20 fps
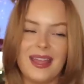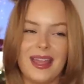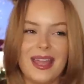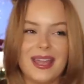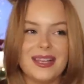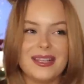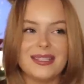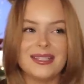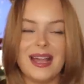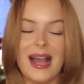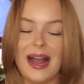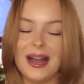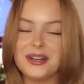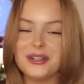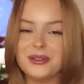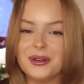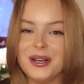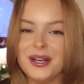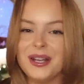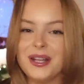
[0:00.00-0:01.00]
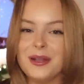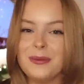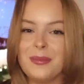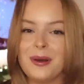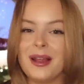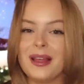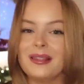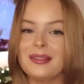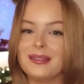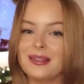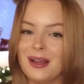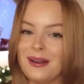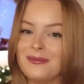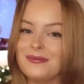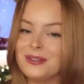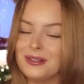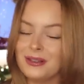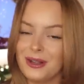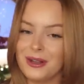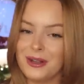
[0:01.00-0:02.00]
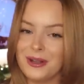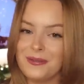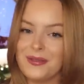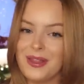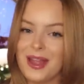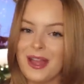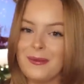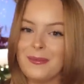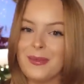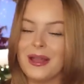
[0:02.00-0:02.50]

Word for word: exaggerated, but I love the look of them.